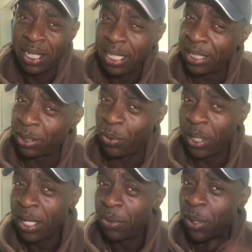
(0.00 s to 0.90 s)
in
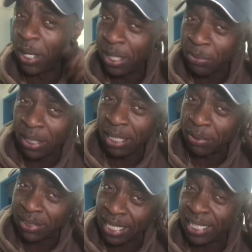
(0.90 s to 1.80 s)
what he
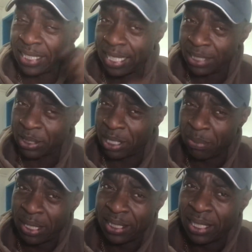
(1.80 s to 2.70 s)
was saying there. Do you know what
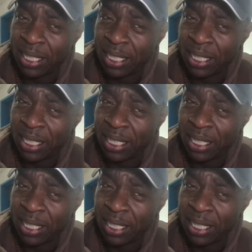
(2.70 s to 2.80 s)
I mean?